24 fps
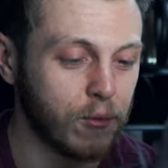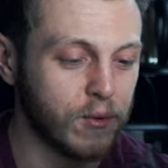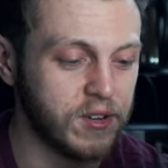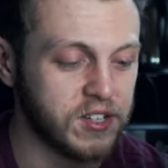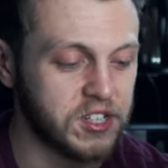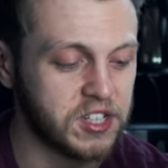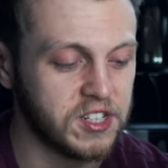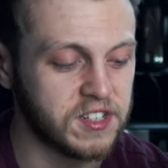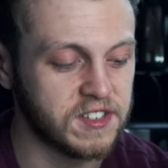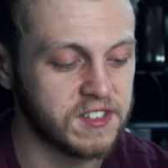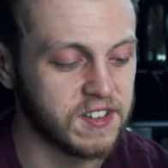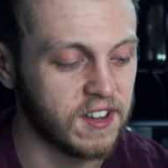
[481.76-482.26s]

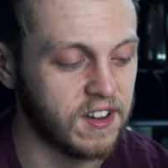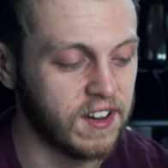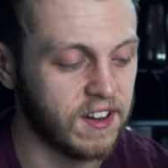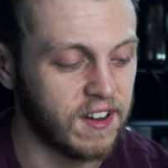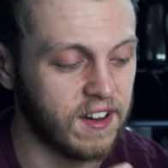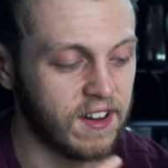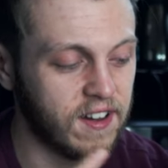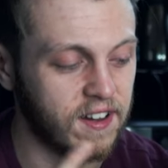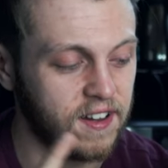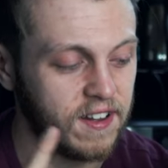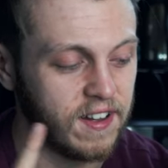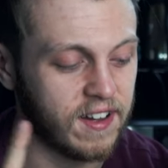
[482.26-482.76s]
which is
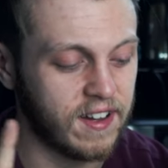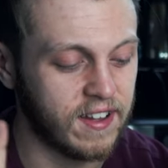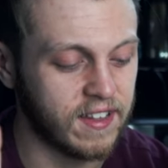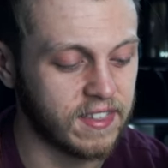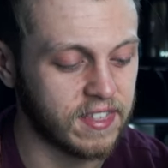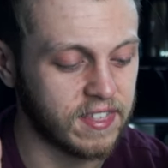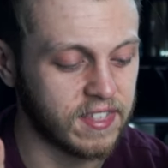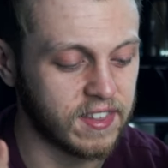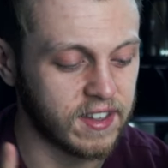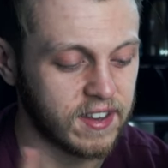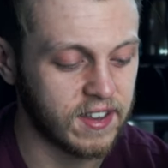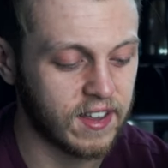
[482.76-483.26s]
uh,
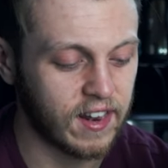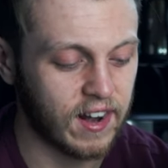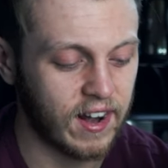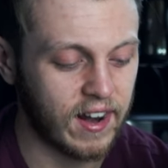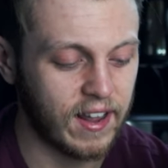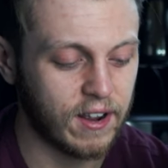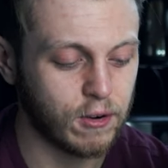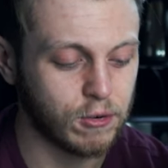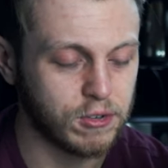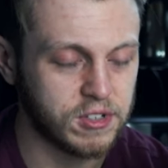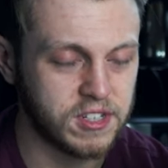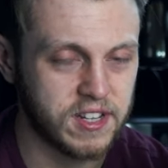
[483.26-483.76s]
the
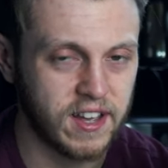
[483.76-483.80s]
Cloud